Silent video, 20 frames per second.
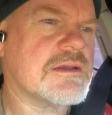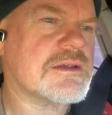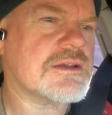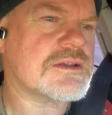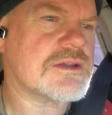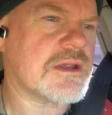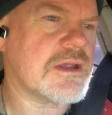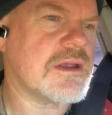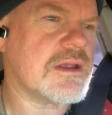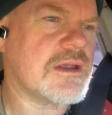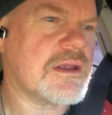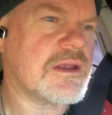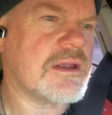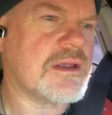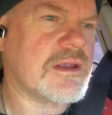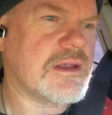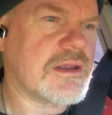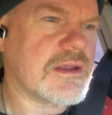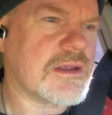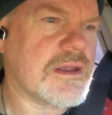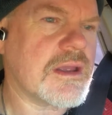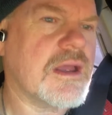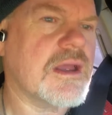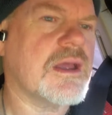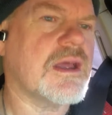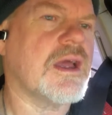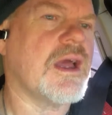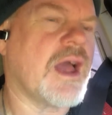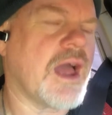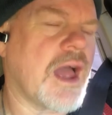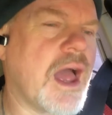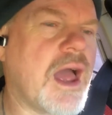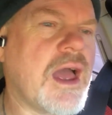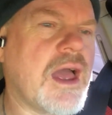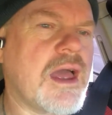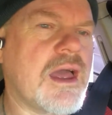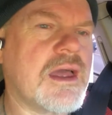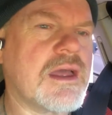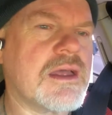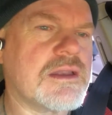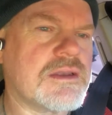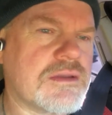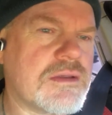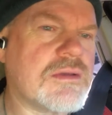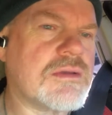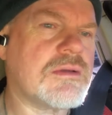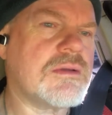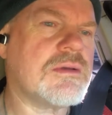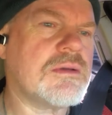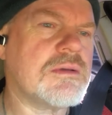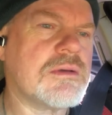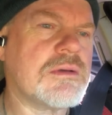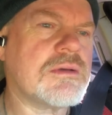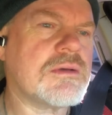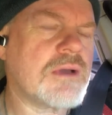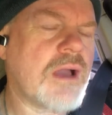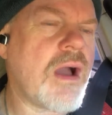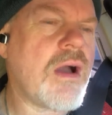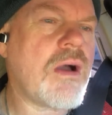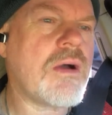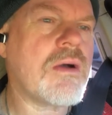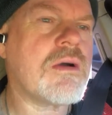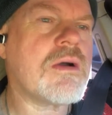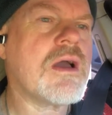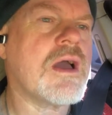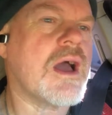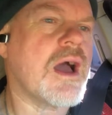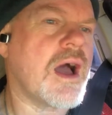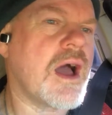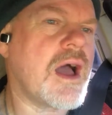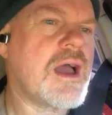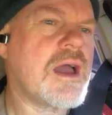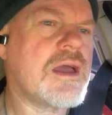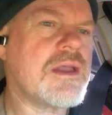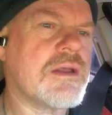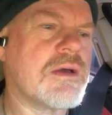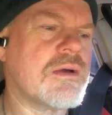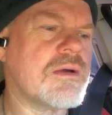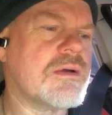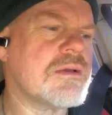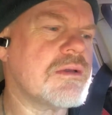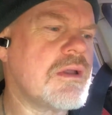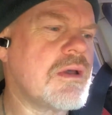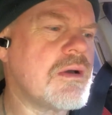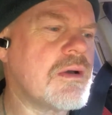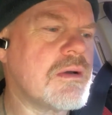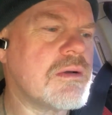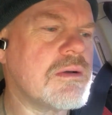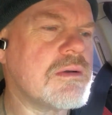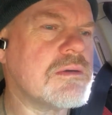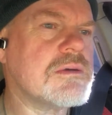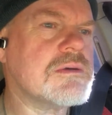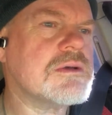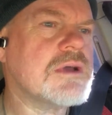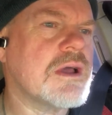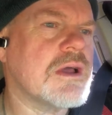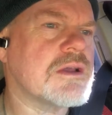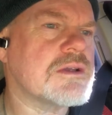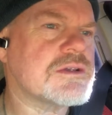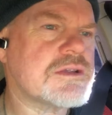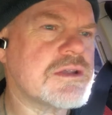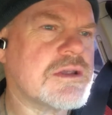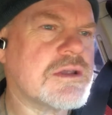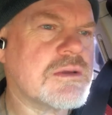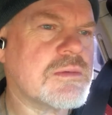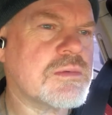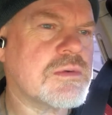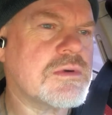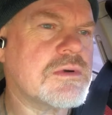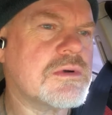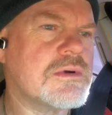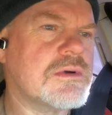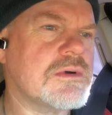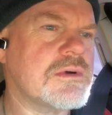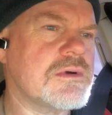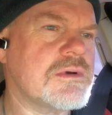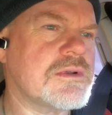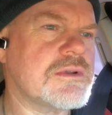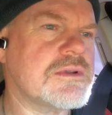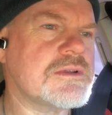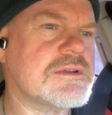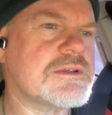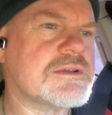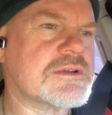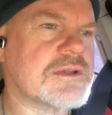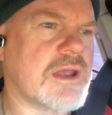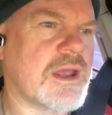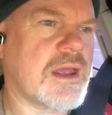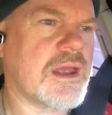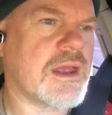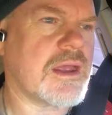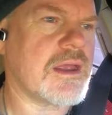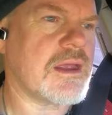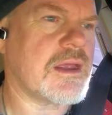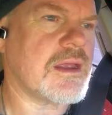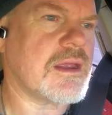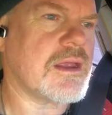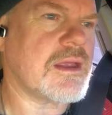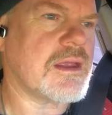she had to go, I don't know. She wouldn't say.